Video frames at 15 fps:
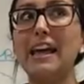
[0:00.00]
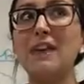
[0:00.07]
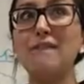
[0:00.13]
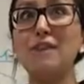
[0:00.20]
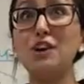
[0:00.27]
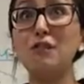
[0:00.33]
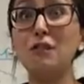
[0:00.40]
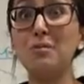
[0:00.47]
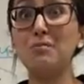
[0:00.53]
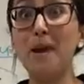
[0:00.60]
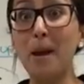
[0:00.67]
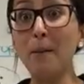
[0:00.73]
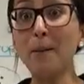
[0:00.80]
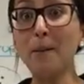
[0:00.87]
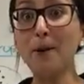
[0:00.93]
if you
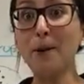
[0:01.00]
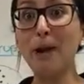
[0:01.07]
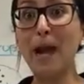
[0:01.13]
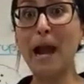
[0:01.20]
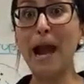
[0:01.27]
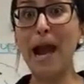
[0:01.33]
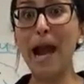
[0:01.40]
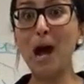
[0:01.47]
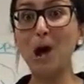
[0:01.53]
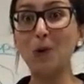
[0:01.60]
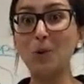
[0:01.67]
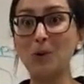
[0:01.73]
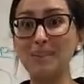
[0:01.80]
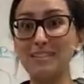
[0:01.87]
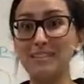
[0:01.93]
remember
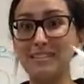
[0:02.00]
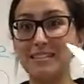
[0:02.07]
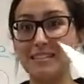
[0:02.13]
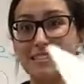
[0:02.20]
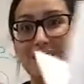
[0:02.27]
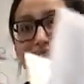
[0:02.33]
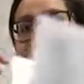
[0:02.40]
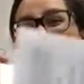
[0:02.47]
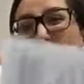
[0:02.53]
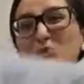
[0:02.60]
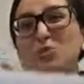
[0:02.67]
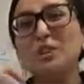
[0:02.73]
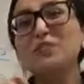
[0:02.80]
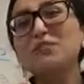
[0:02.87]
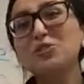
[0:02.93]
how
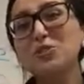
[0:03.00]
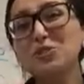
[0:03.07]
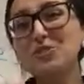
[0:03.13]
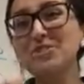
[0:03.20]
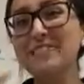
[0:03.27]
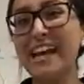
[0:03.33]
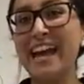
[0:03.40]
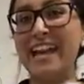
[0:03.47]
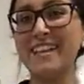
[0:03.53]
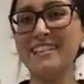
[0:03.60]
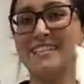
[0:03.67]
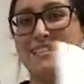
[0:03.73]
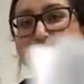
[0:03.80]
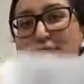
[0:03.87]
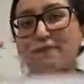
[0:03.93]
shriveled
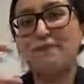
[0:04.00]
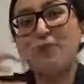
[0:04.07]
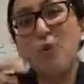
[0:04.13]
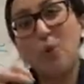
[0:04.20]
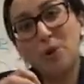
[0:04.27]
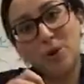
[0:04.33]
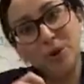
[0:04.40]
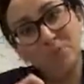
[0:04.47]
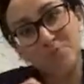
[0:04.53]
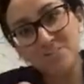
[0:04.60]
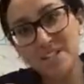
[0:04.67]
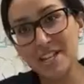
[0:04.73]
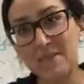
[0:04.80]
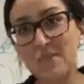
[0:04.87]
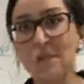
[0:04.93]
and
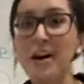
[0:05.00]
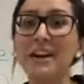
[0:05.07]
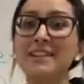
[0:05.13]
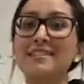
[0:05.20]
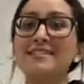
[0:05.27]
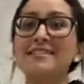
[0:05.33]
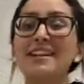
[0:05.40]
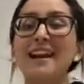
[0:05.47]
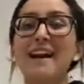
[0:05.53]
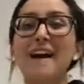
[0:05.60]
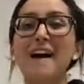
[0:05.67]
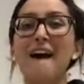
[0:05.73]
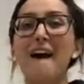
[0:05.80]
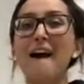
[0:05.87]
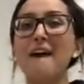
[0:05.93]
deformed it was,
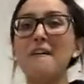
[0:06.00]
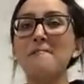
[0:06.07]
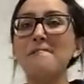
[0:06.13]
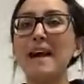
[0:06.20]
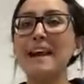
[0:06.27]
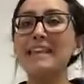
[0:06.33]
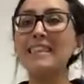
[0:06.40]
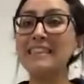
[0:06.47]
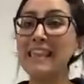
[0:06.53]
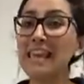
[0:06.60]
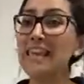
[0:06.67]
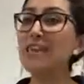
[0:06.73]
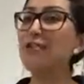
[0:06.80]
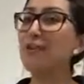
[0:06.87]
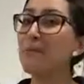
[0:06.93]
I
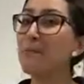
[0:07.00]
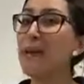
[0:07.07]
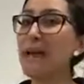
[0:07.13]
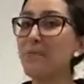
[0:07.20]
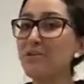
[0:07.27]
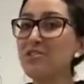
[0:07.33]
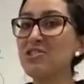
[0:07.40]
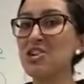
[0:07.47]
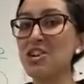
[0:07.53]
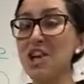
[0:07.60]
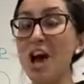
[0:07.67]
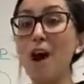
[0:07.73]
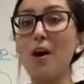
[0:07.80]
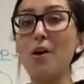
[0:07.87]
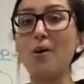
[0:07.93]
think you'll be able to
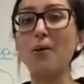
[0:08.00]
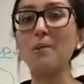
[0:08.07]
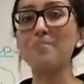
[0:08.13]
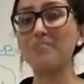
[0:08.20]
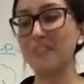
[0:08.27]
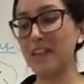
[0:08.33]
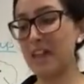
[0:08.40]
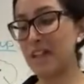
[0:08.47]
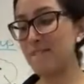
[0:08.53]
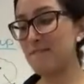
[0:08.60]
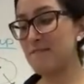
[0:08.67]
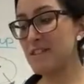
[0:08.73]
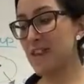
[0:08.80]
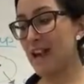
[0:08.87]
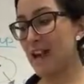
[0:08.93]
know
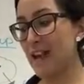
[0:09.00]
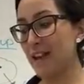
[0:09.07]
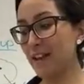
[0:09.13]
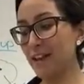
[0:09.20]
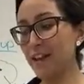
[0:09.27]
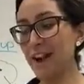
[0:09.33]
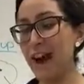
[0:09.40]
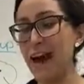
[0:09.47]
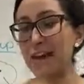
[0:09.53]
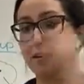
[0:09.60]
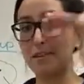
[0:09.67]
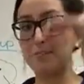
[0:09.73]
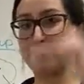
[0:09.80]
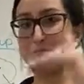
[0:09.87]
if the egg got